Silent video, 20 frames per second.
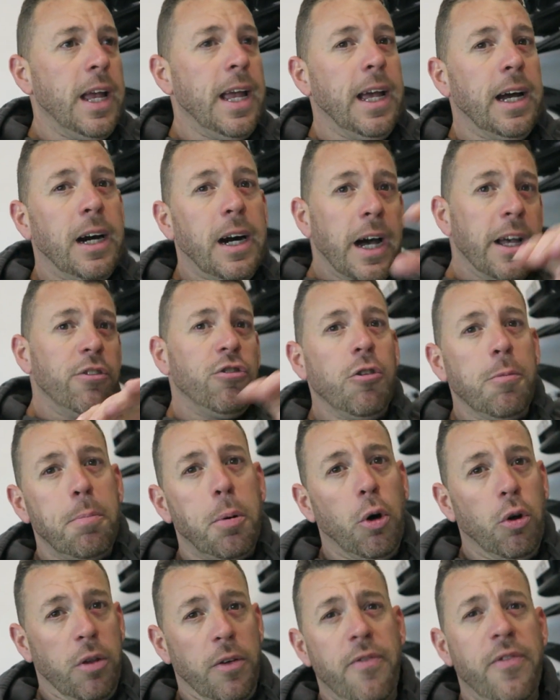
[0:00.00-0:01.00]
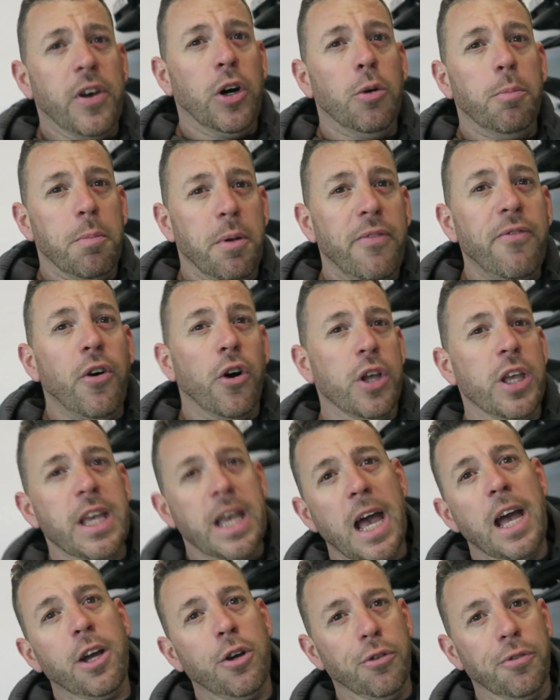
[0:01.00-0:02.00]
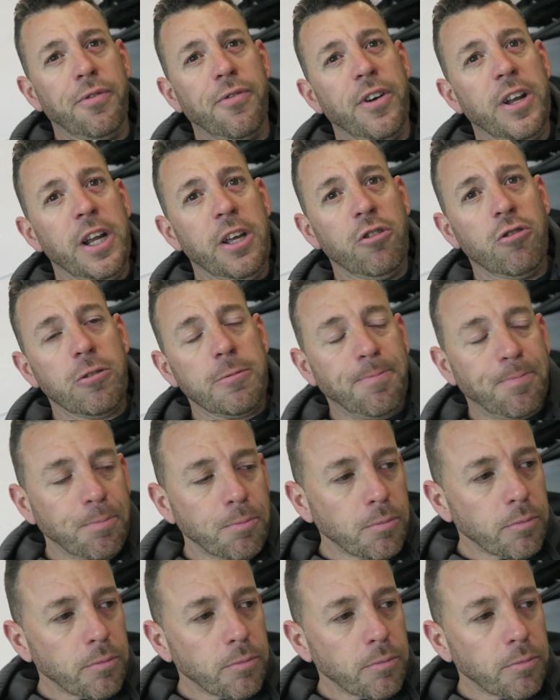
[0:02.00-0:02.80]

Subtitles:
it lets you pull the film before you get a good finish.